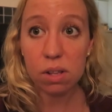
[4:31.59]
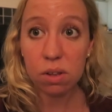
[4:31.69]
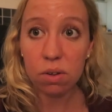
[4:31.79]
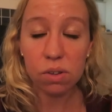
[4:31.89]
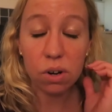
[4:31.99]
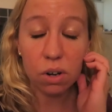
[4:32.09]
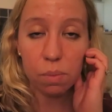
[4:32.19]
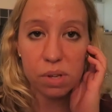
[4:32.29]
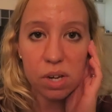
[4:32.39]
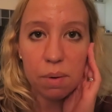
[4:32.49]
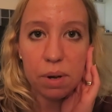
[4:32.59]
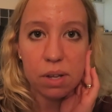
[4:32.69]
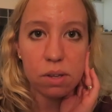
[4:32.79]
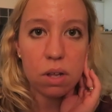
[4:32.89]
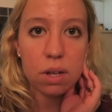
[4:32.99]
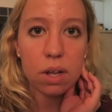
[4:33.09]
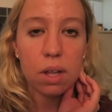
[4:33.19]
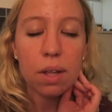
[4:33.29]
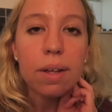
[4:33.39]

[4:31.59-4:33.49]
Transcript: It's already almost 10 minutes long.